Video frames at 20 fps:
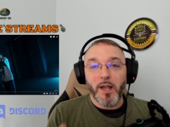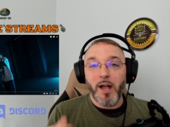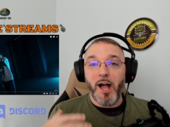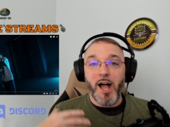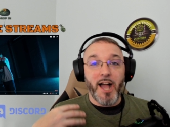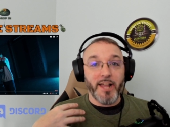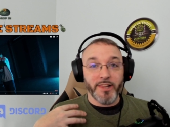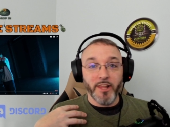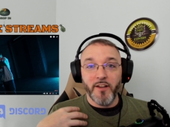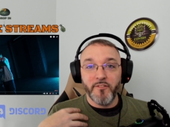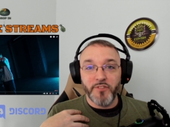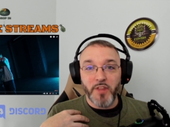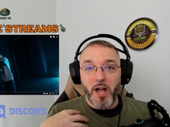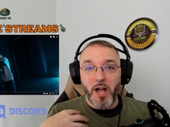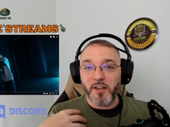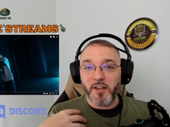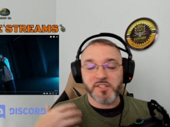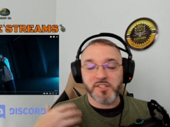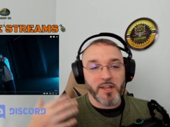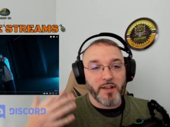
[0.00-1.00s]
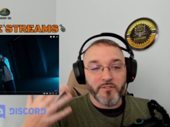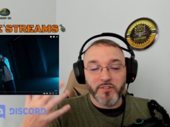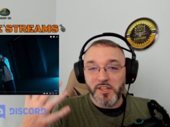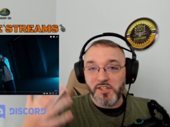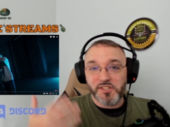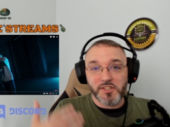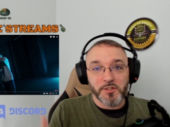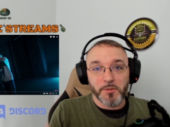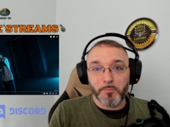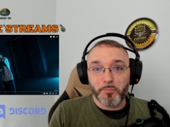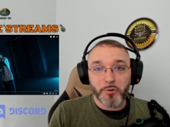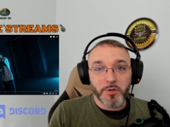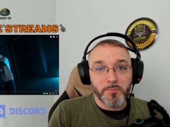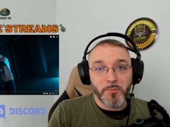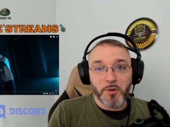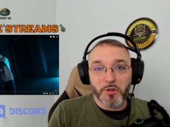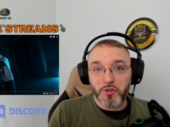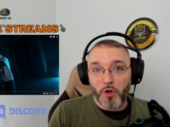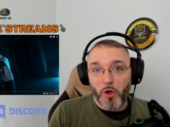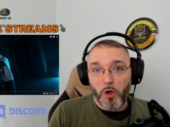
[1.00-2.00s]
I love Knox, and I've listened to pretty
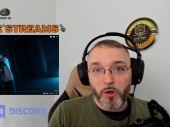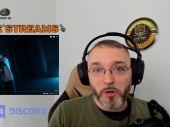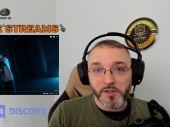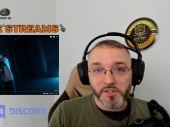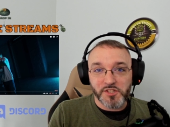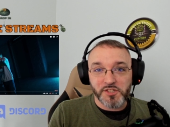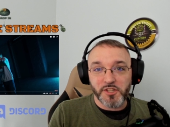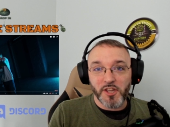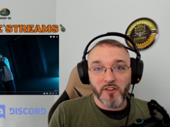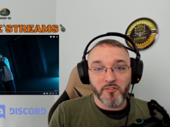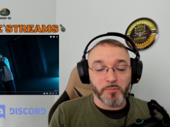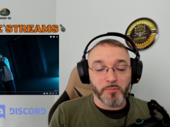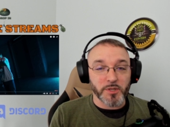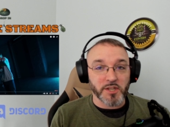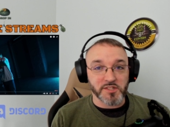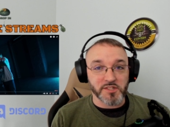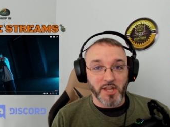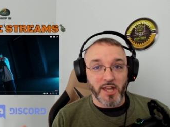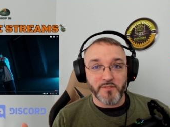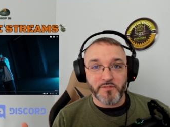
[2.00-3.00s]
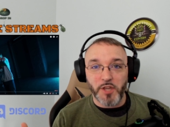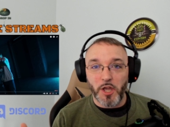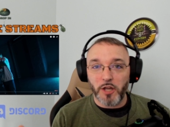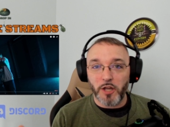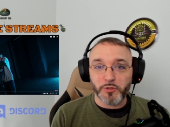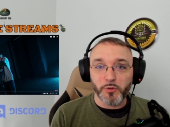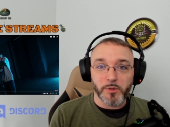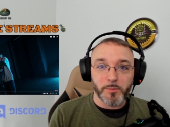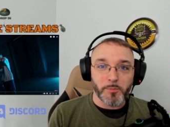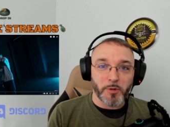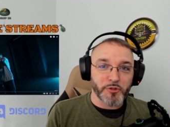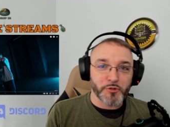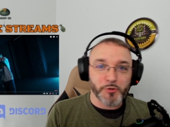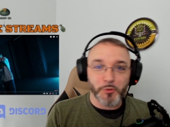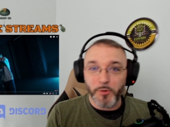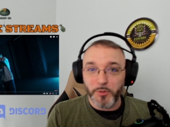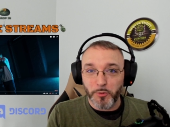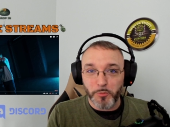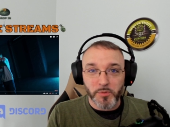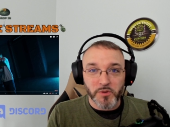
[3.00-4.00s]
much all his stuff because I've talked to him on
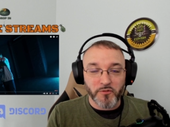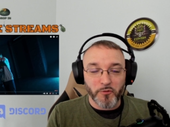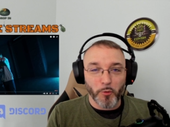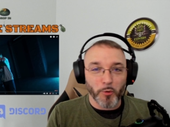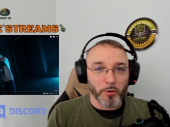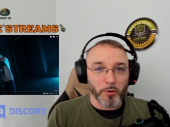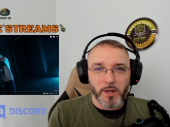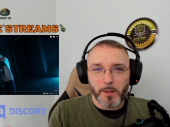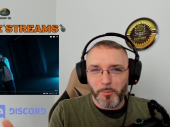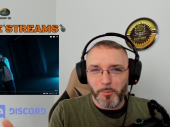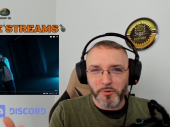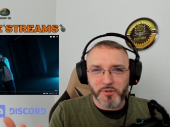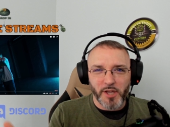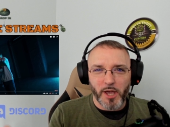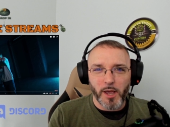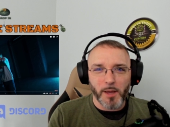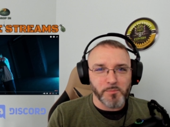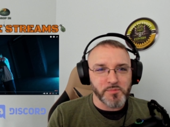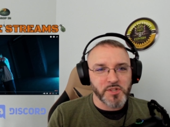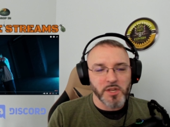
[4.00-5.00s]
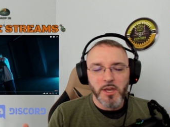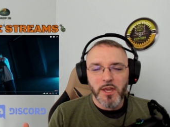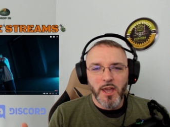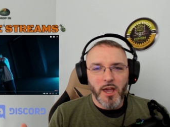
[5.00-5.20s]
Twitter before a couple times.